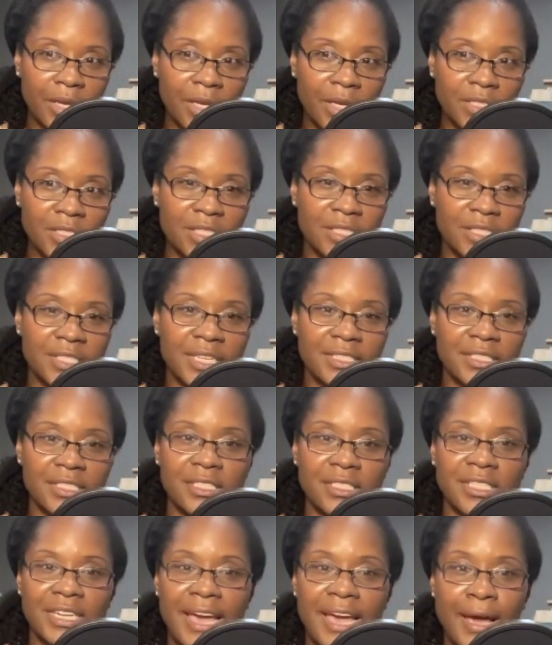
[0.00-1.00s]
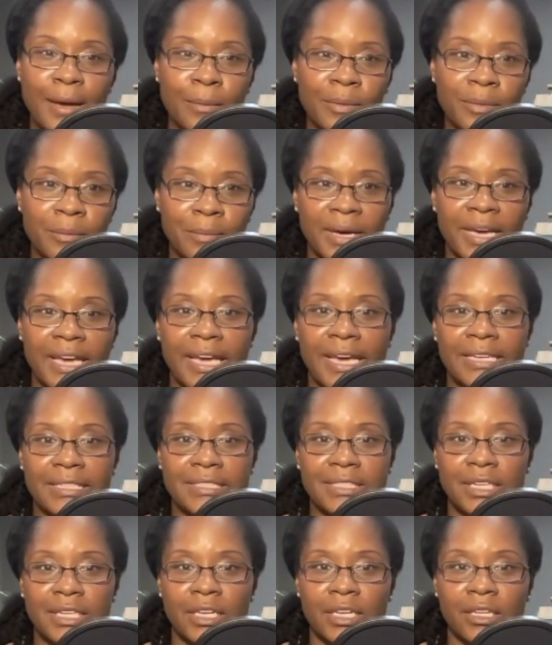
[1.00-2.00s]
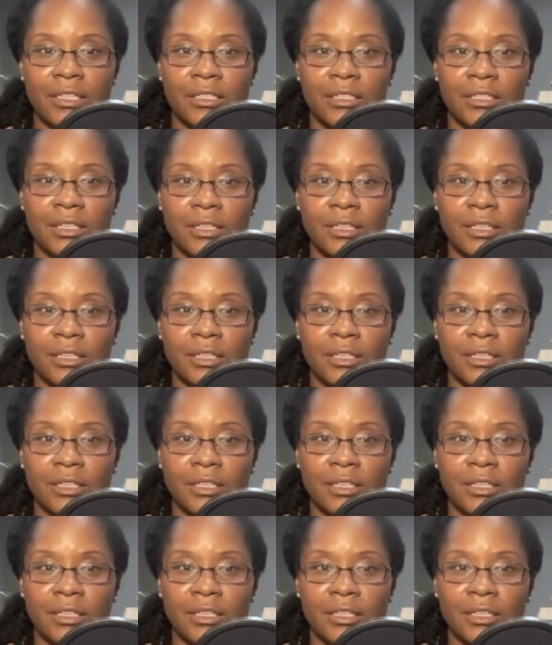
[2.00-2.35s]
Success doesn't happen by accident.